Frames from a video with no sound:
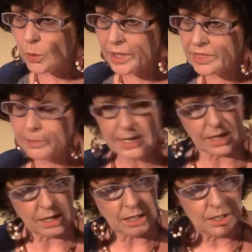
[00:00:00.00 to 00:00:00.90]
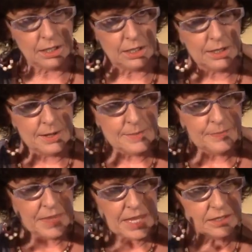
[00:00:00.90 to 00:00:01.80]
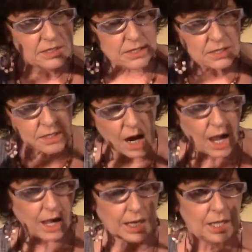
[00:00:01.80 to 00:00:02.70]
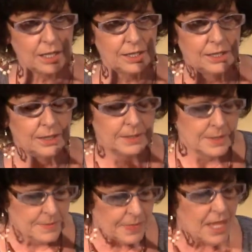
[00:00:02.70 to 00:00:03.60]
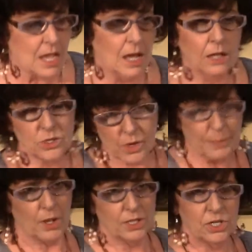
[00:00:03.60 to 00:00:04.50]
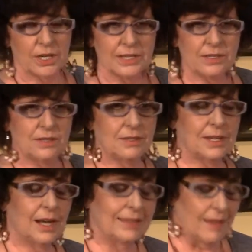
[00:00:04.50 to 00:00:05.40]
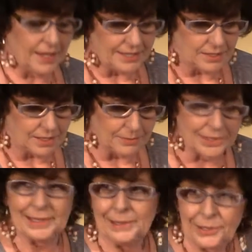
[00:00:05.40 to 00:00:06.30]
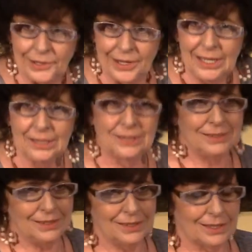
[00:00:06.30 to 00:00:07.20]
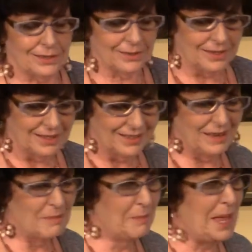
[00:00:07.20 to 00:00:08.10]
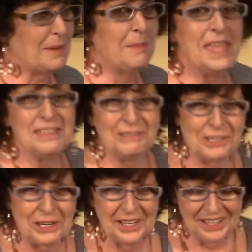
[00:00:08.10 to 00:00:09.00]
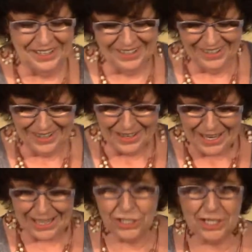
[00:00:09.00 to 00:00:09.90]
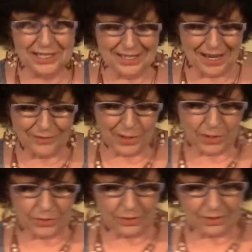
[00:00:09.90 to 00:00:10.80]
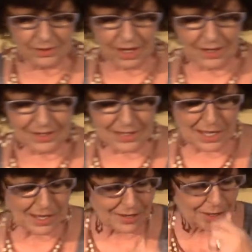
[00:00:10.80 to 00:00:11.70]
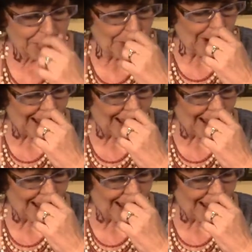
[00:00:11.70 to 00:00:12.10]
with me. It stuck. So I apologized and said I lied and I'm really sorry, and made amends. And she didn't have a clue why,